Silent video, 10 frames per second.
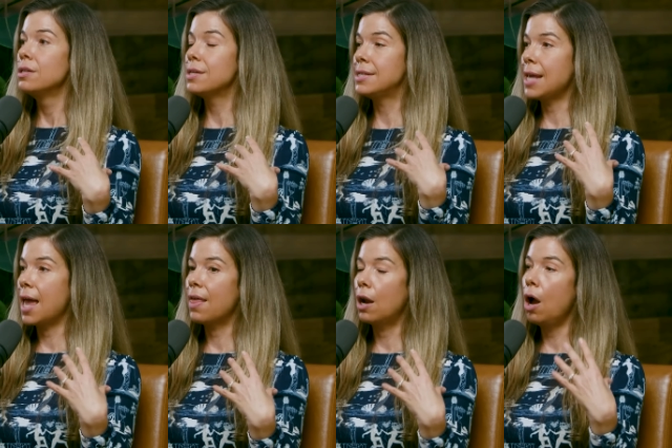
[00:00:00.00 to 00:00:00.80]
to
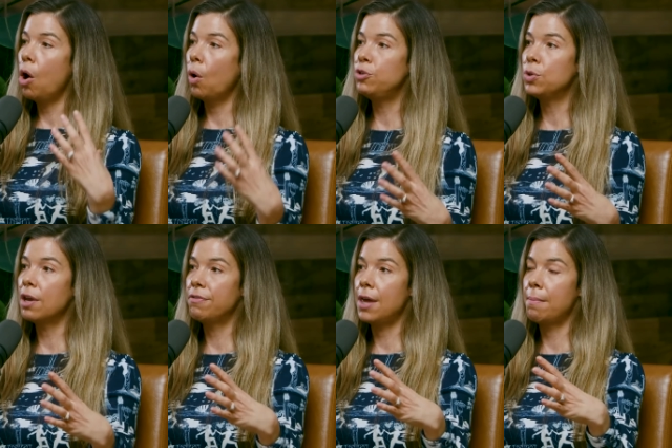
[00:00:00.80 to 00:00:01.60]
say that, oh, if you
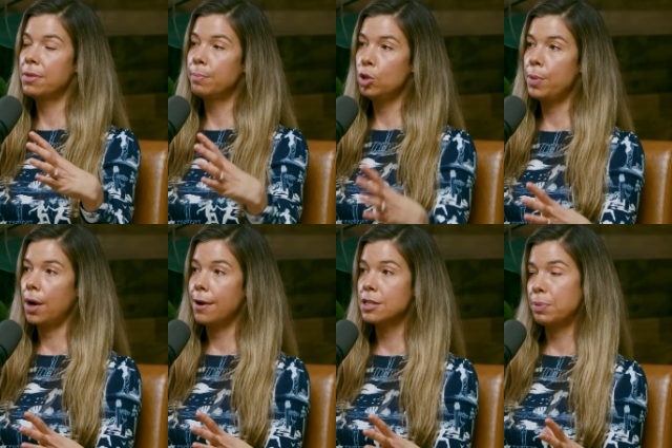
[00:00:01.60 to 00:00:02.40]
give them the
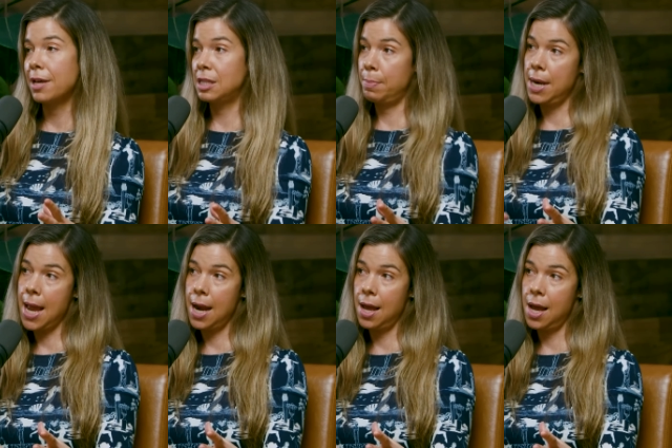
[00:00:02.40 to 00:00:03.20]
blueberries plus the
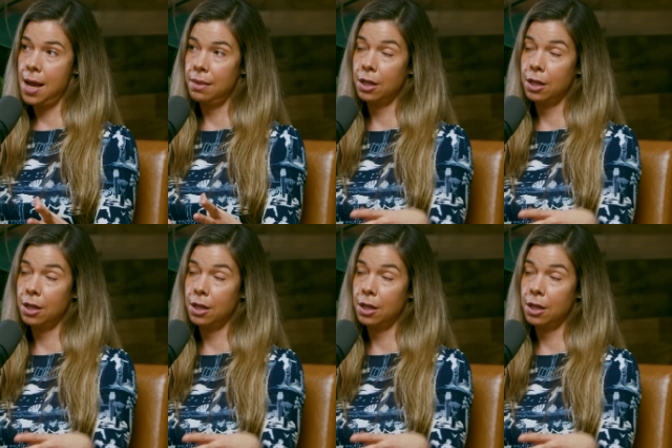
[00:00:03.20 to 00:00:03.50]
banana,